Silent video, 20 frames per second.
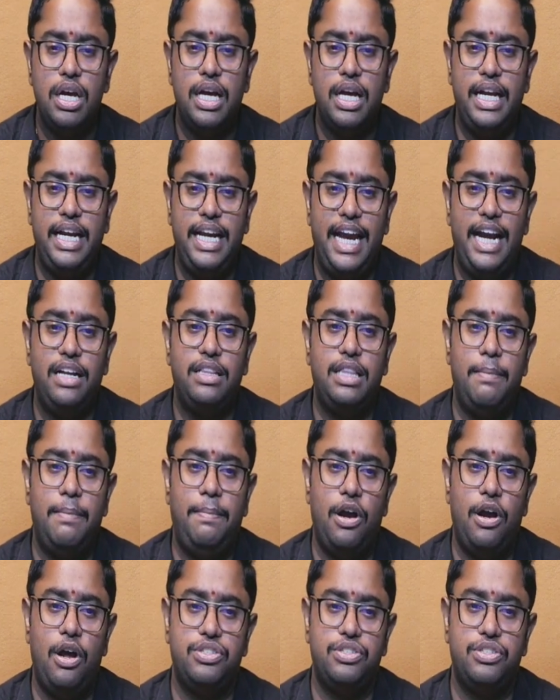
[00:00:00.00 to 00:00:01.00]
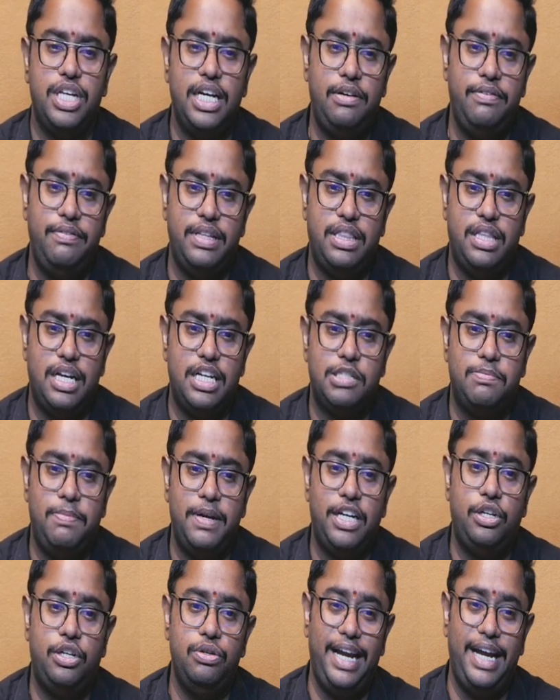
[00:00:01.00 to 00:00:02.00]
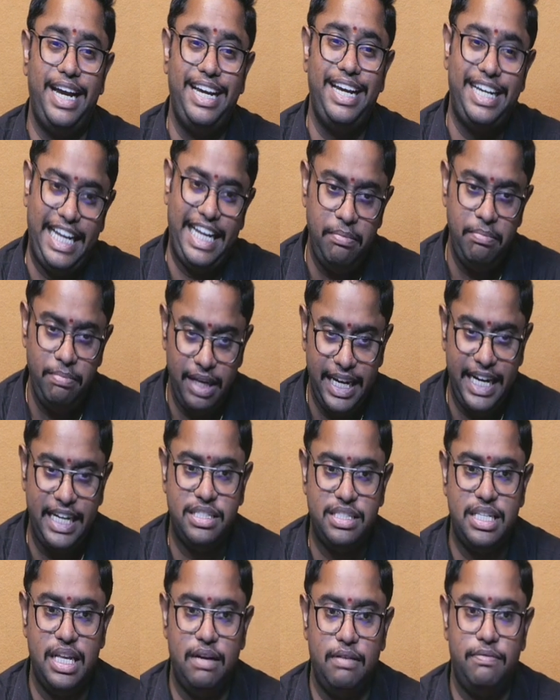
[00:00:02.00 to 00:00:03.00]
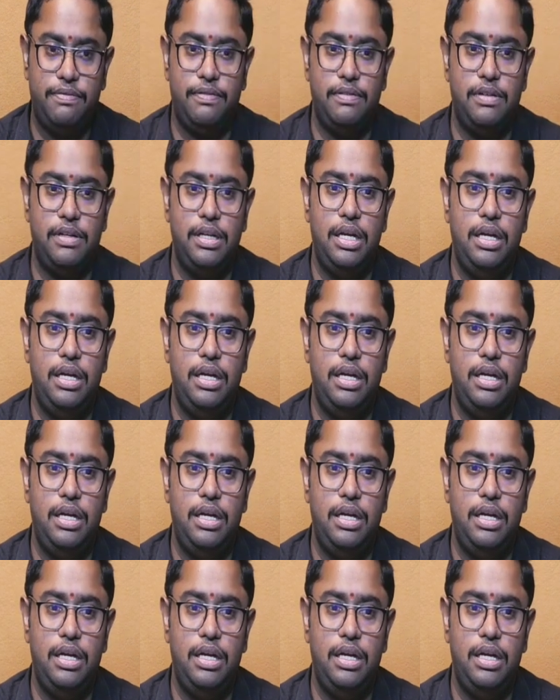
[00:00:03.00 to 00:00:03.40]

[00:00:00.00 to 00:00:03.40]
create the project with respect to a team itself.